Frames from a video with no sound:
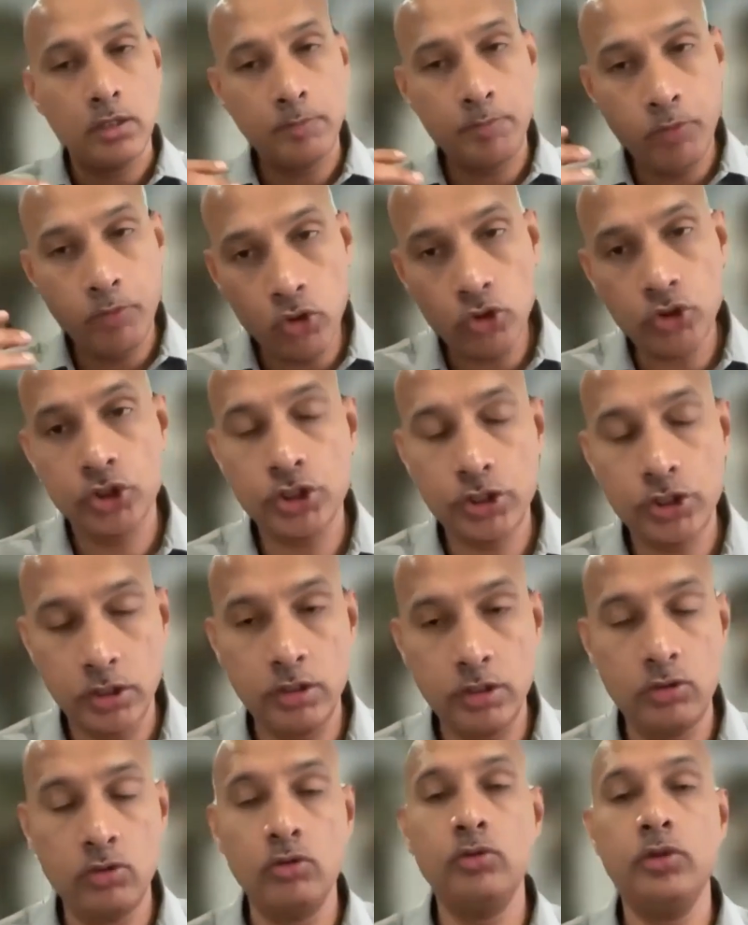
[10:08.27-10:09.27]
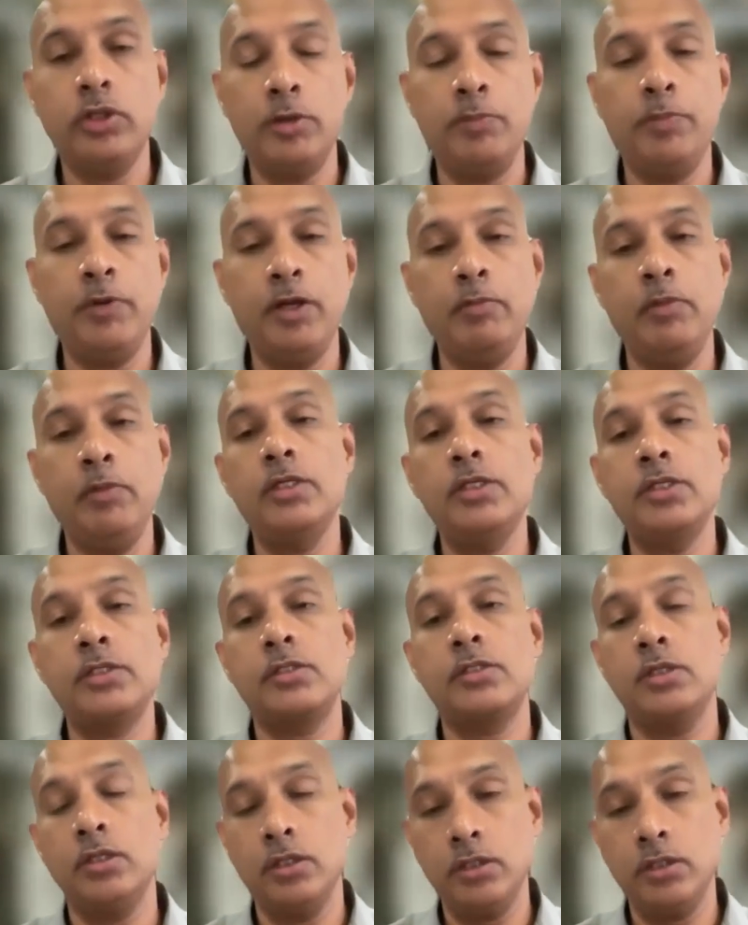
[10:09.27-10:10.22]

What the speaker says: post their payments